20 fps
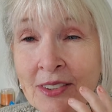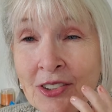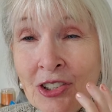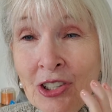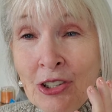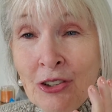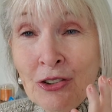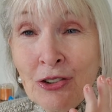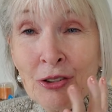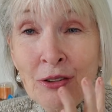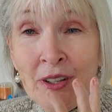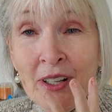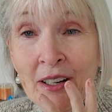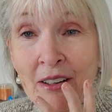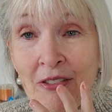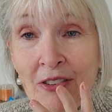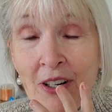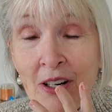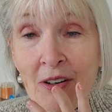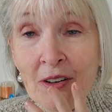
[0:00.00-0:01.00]
chair
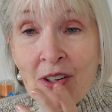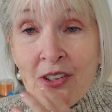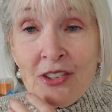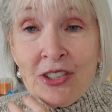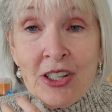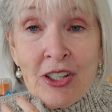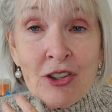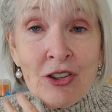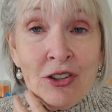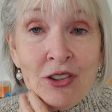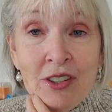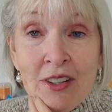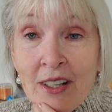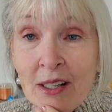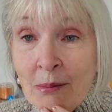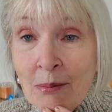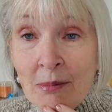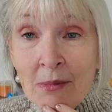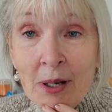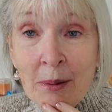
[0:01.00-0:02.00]
2.5 hours. They couldn't
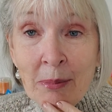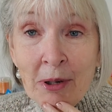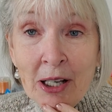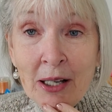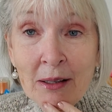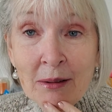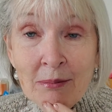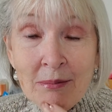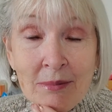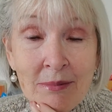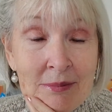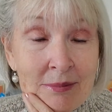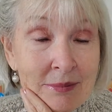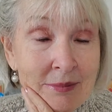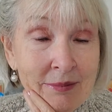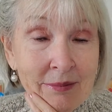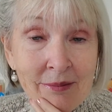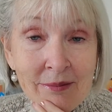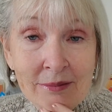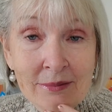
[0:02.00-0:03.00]
get my bottom
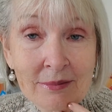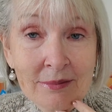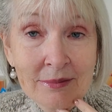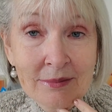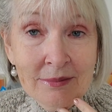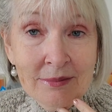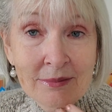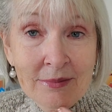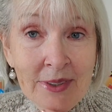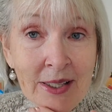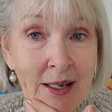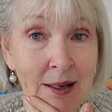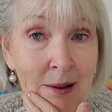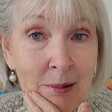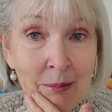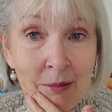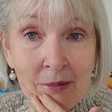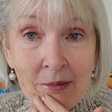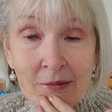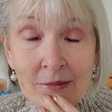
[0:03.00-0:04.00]

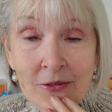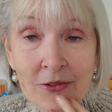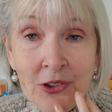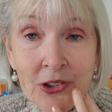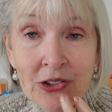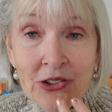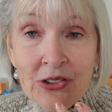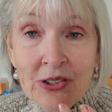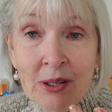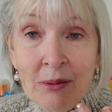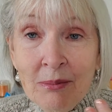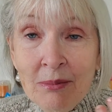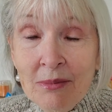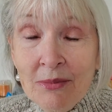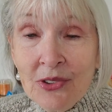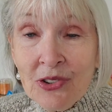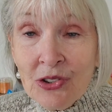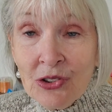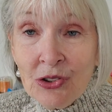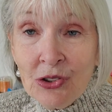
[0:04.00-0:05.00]
numb for some
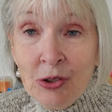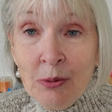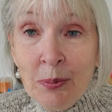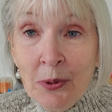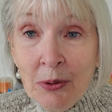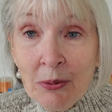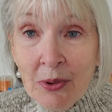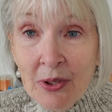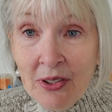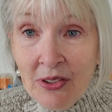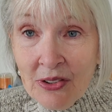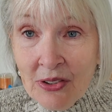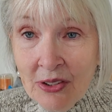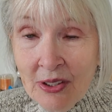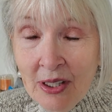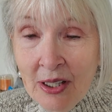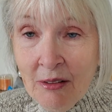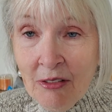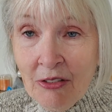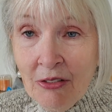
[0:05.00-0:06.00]
stupid reason.
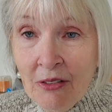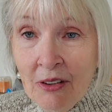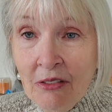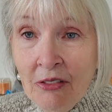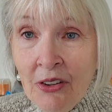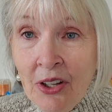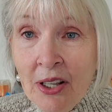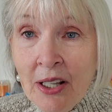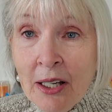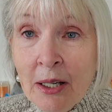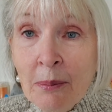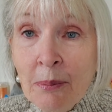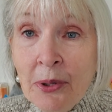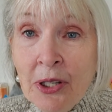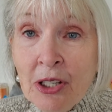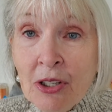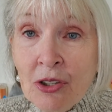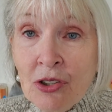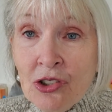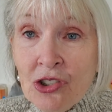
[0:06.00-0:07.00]
I felt like a
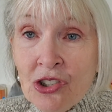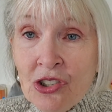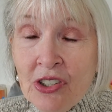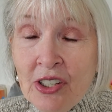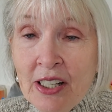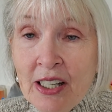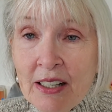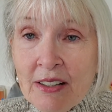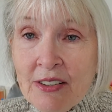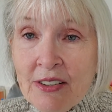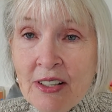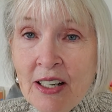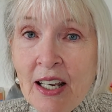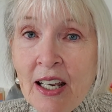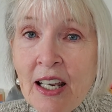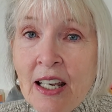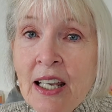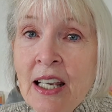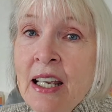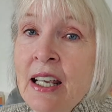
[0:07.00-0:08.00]
pincushion the next
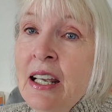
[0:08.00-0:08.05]
day.